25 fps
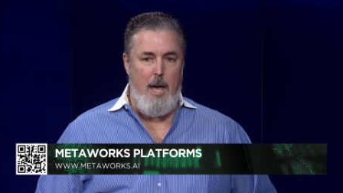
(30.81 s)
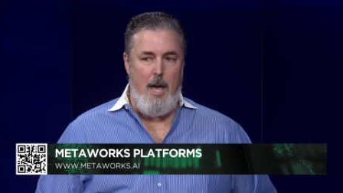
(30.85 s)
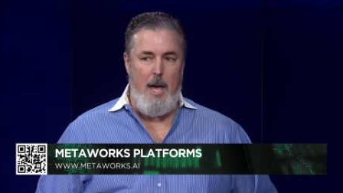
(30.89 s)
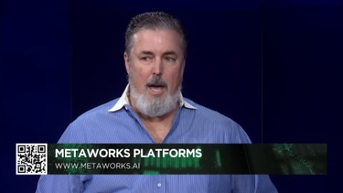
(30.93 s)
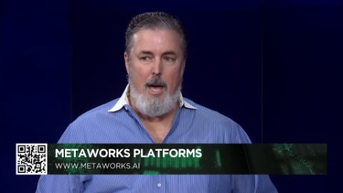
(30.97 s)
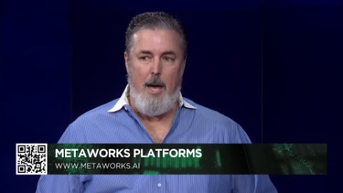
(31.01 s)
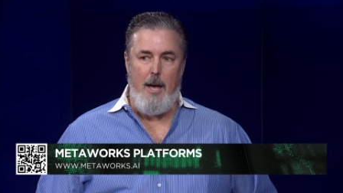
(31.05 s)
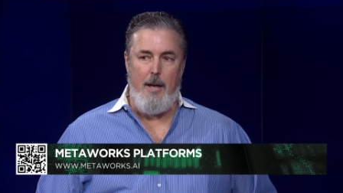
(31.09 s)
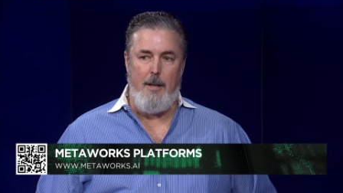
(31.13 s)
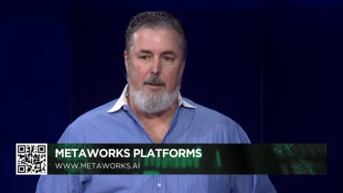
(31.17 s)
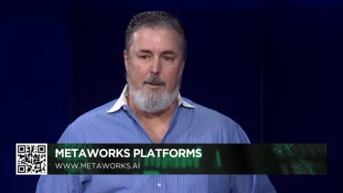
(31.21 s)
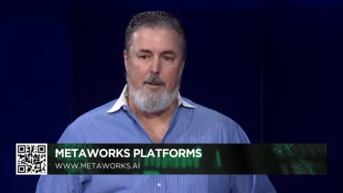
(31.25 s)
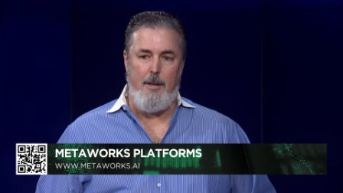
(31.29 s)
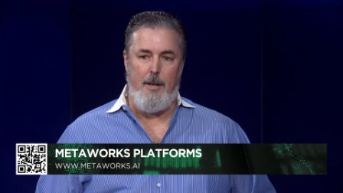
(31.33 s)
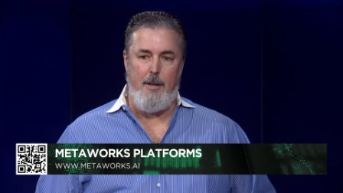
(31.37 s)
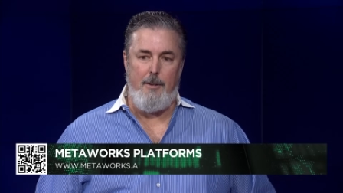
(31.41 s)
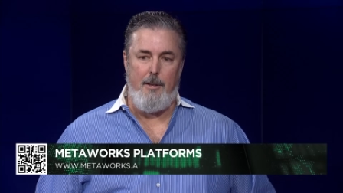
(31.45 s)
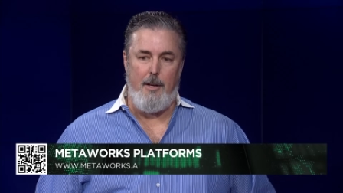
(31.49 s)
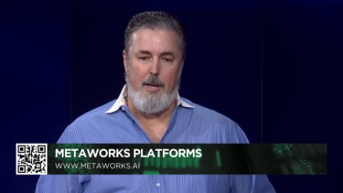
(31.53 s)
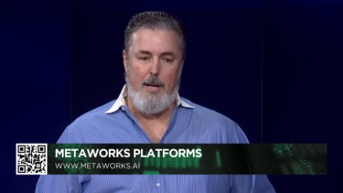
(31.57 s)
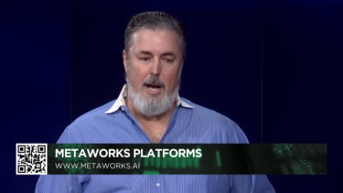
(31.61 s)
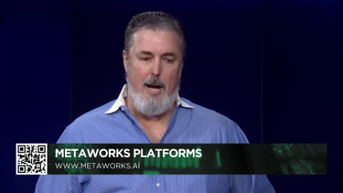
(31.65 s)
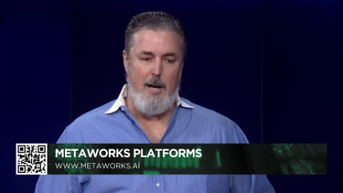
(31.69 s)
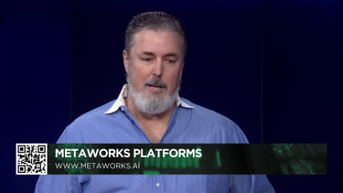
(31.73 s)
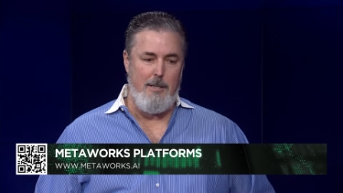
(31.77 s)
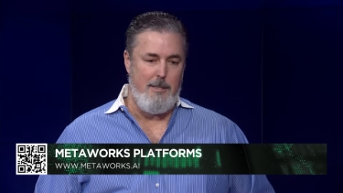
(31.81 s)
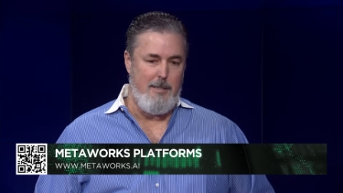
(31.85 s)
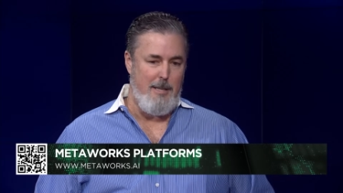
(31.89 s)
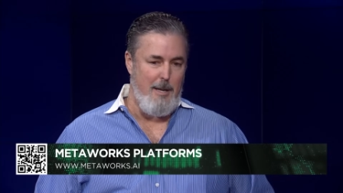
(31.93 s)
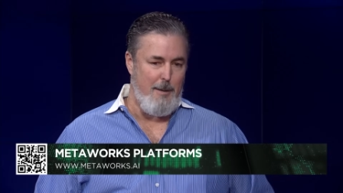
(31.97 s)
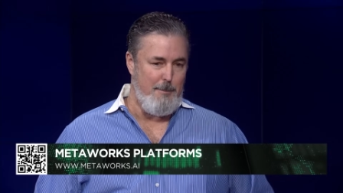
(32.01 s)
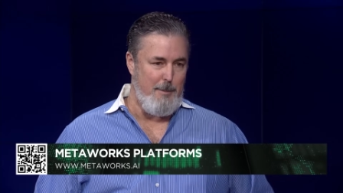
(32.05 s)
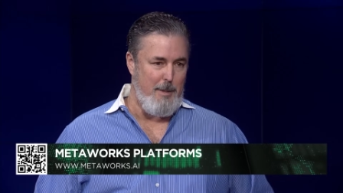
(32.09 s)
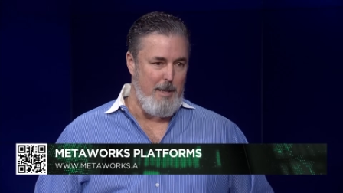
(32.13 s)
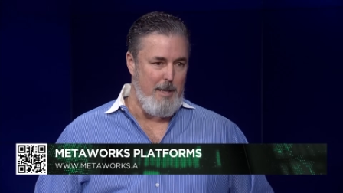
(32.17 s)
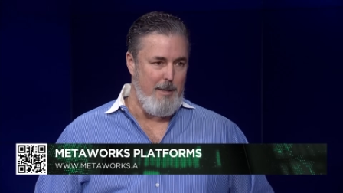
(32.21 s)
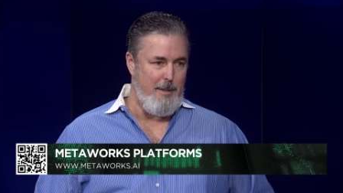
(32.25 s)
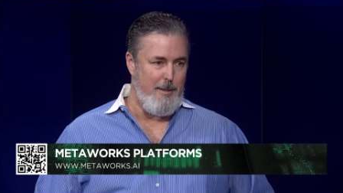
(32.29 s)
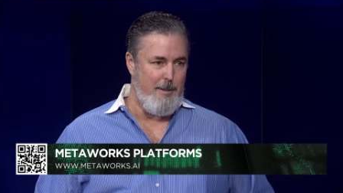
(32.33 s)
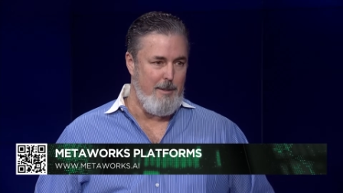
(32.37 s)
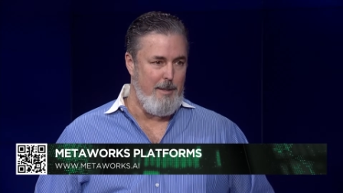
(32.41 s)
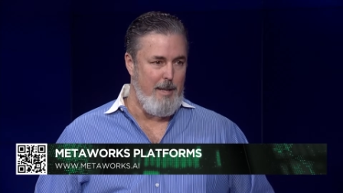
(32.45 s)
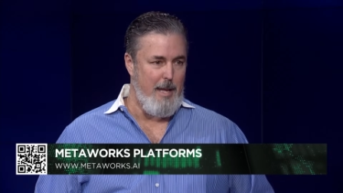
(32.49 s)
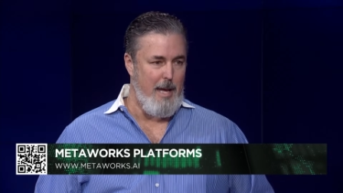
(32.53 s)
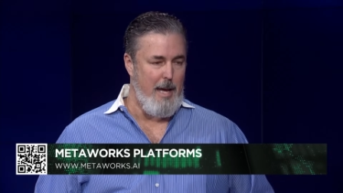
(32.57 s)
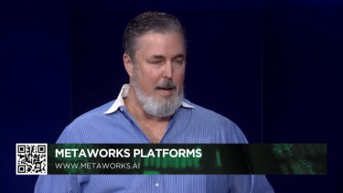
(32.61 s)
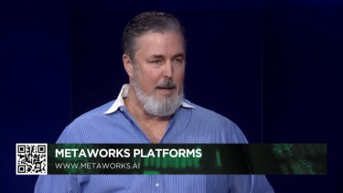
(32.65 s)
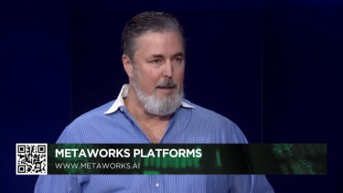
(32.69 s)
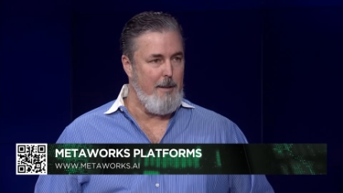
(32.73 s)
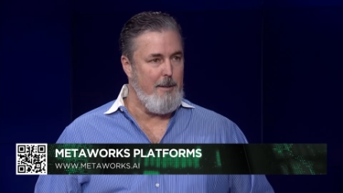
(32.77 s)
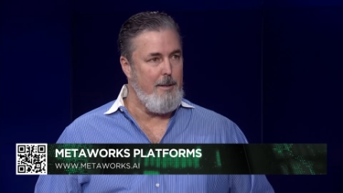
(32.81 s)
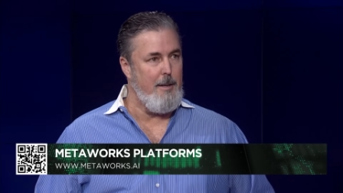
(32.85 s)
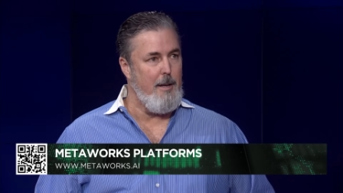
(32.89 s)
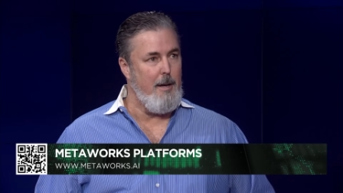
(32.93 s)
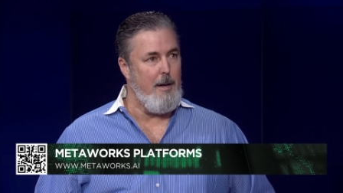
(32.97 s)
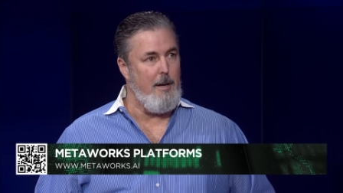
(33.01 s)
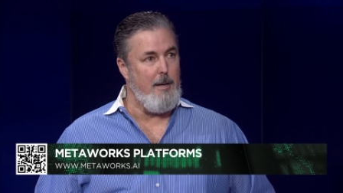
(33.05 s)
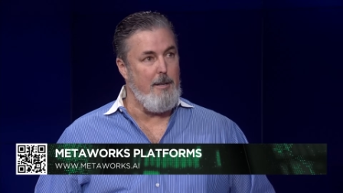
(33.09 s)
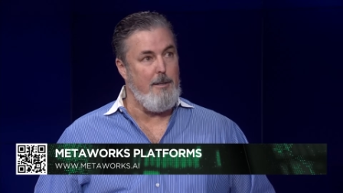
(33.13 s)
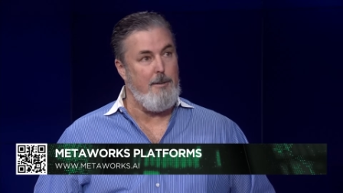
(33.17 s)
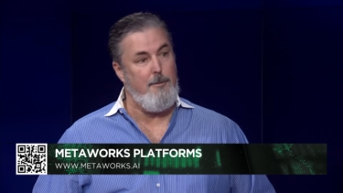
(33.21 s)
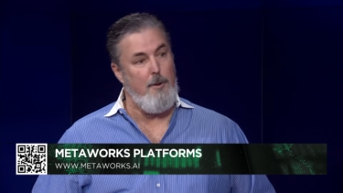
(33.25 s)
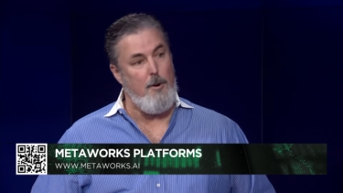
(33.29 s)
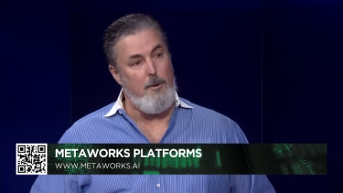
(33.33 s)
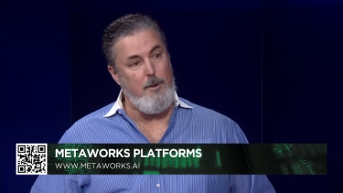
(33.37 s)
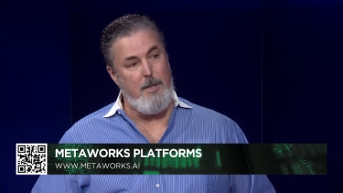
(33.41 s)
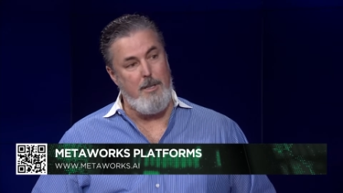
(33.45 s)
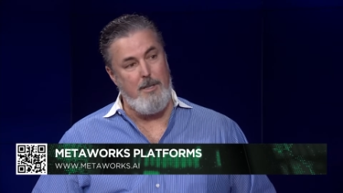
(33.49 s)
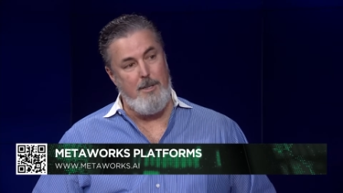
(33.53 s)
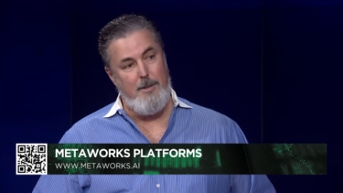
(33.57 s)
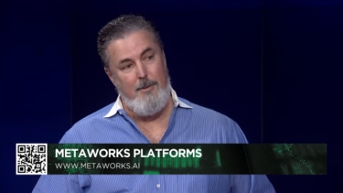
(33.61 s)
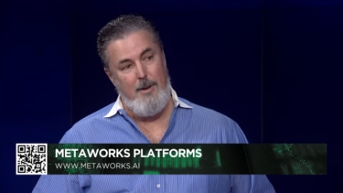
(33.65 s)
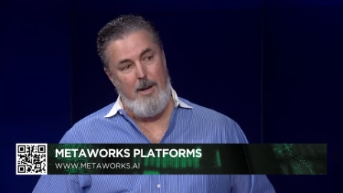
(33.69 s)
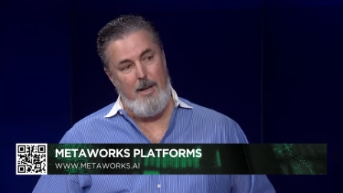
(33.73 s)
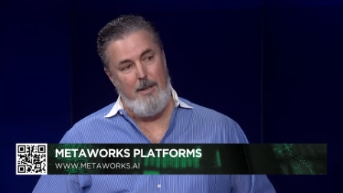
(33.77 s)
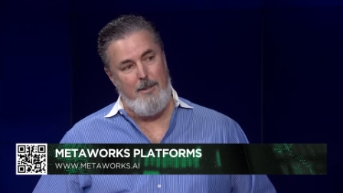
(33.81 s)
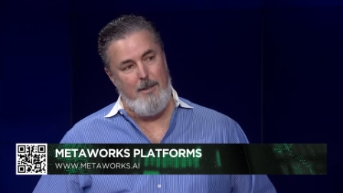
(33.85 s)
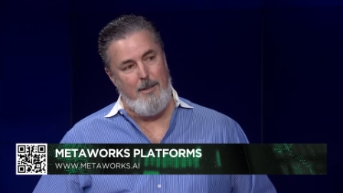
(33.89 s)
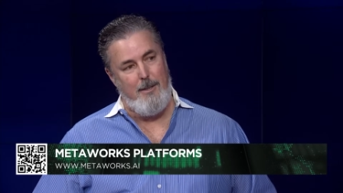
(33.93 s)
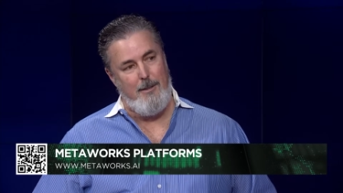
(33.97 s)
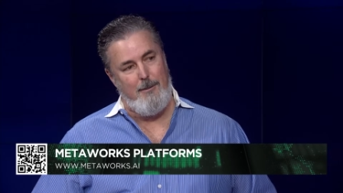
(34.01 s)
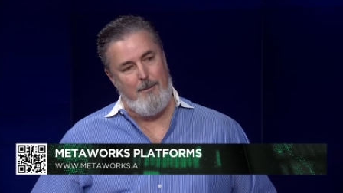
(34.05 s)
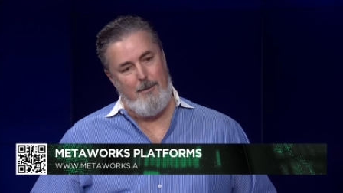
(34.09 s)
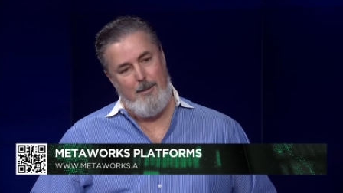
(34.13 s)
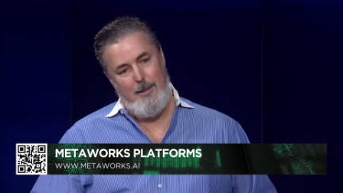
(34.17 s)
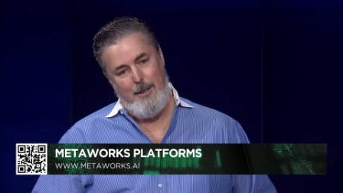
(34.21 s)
And uh, the concept is that uh, it's focused around the,